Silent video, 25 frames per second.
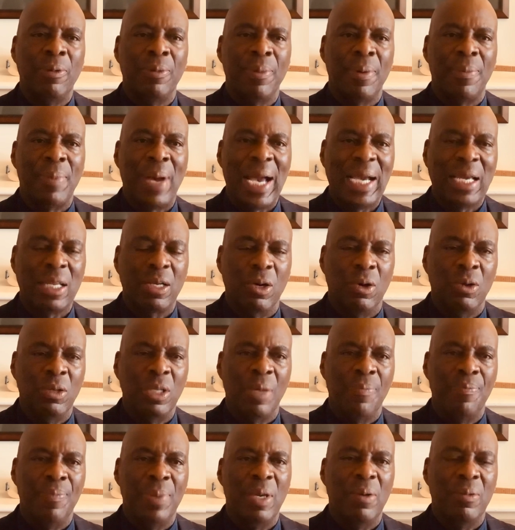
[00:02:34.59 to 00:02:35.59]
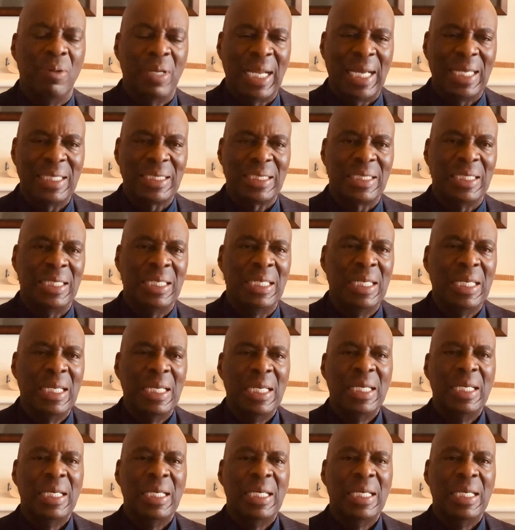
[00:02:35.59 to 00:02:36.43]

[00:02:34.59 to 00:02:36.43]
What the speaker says: Remember, I can only be what I see